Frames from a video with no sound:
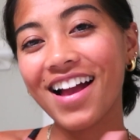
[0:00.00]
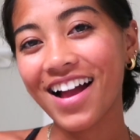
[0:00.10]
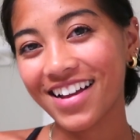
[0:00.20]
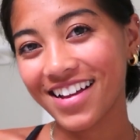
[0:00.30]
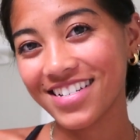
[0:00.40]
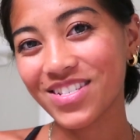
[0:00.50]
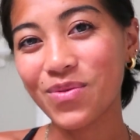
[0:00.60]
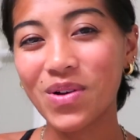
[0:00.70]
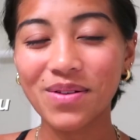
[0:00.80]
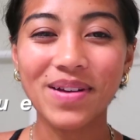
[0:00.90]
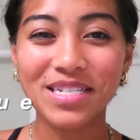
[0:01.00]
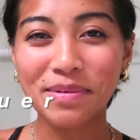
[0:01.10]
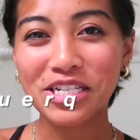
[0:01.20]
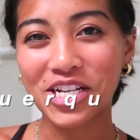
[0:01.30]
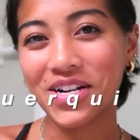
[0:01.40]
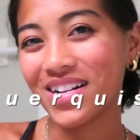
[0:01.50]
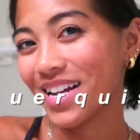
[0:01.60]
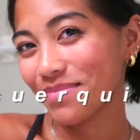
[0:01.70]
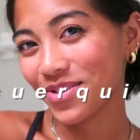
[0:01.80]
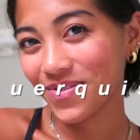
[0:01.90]
Hi guys, welcome back to my channel.
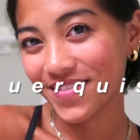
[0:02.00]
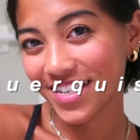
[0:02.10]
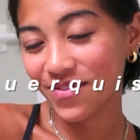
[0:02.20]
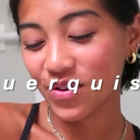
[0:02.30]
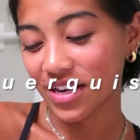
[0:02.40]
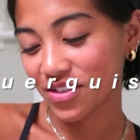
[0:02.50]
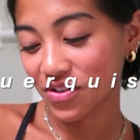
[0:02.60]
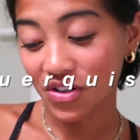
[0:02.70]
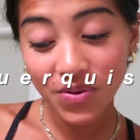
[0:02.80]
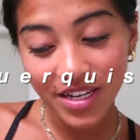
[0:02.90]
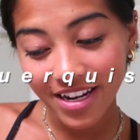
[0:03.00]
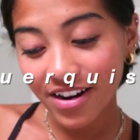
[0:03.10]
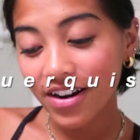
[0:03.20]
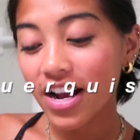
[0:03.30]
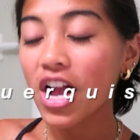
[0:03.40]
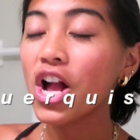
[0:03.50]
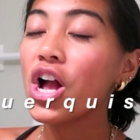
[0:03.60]
I'm Sophia, if you guys are new here.